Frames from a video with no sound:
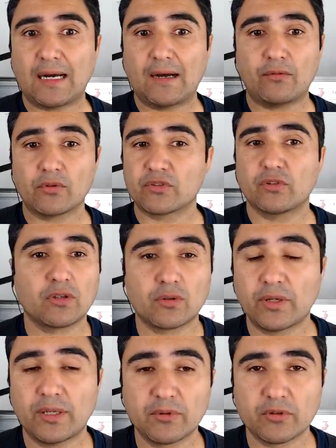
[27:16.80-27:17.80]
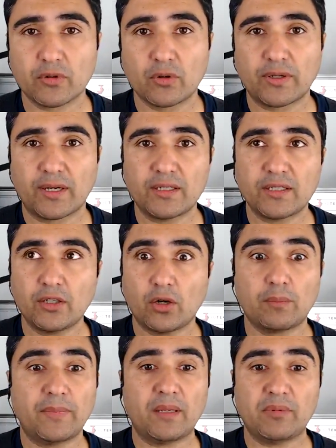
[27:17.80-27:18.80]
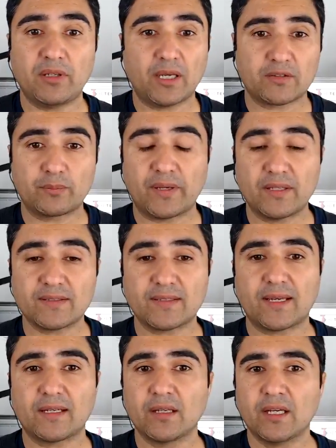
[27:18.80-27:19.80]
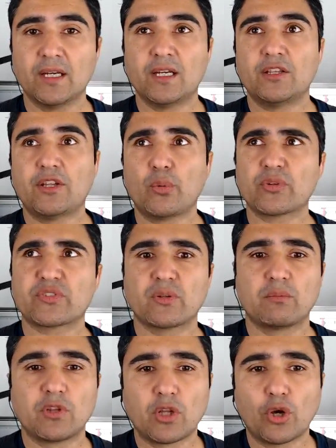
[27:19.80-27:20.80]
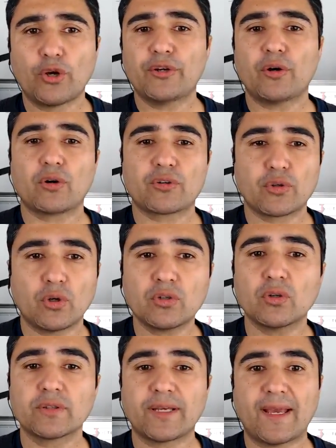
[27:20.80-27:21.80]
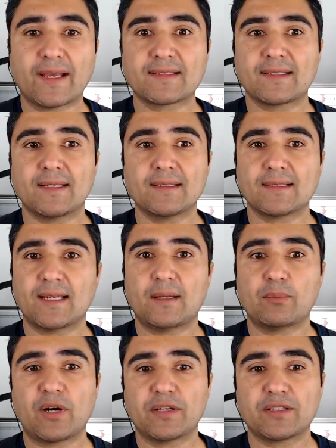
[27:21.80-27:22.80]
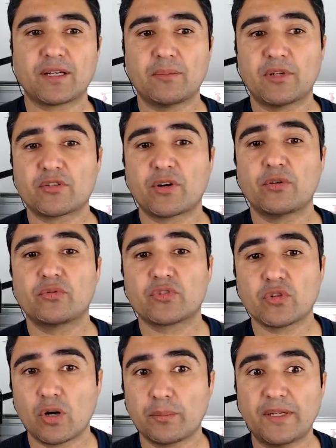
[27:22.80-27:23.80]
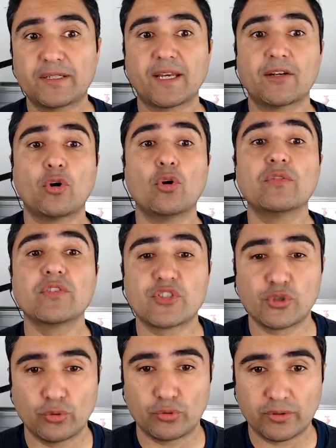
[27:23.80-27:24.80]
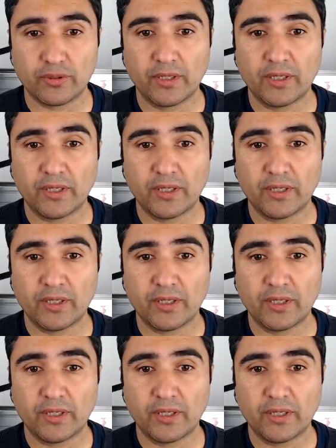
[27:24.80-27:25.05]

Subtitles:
I was not able to go 90, or maybe, as Ben said, there was some load or torque on the axis, and by the time it tried to stop, it can overshoot,